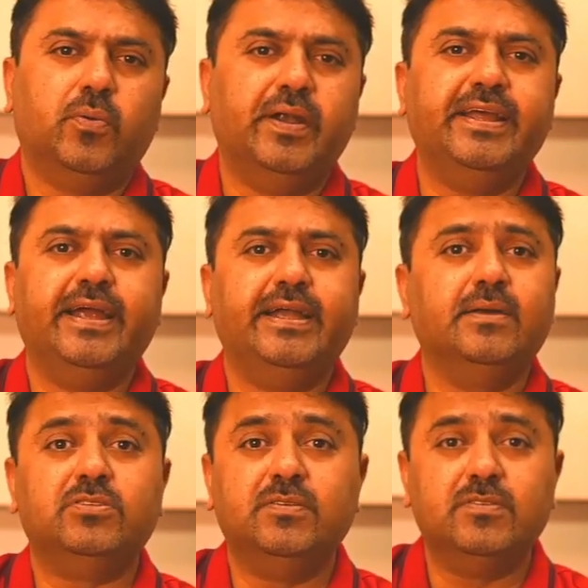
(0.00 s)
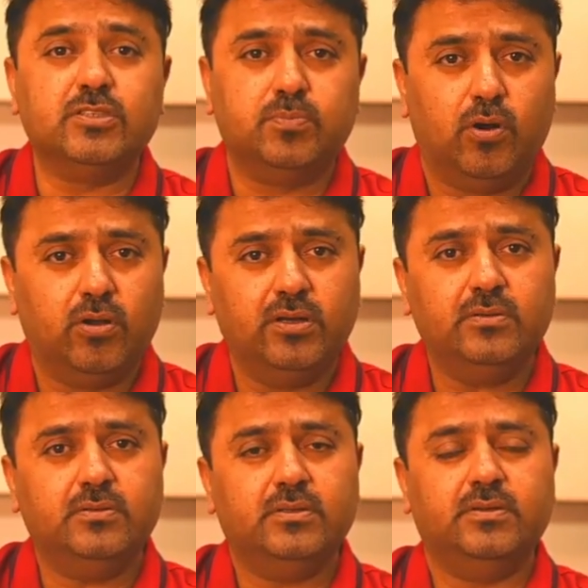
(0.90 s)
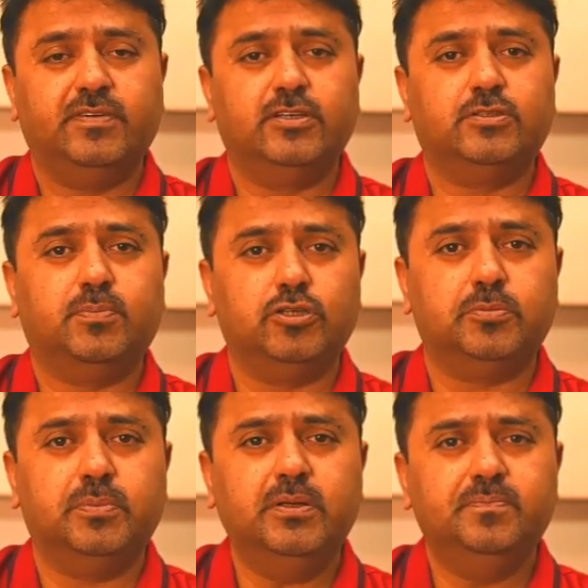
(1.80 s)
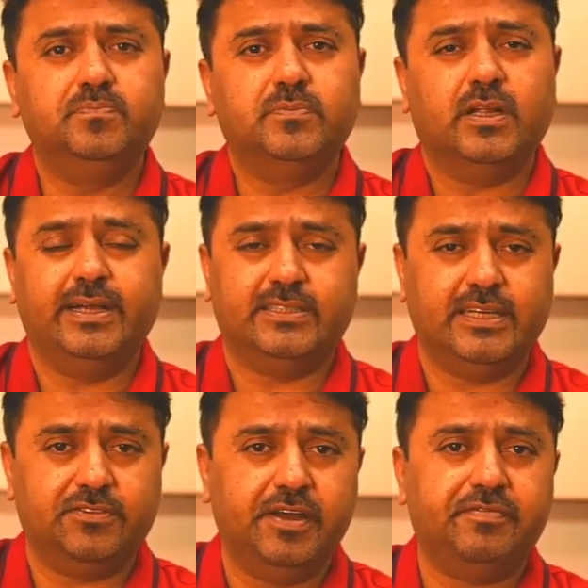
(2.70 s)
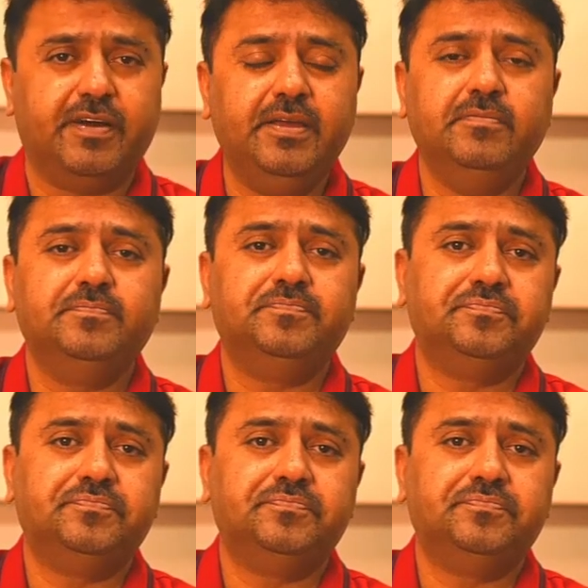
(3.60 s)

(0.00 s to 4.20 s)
20 items, even smaller if it is possible, higher side 25.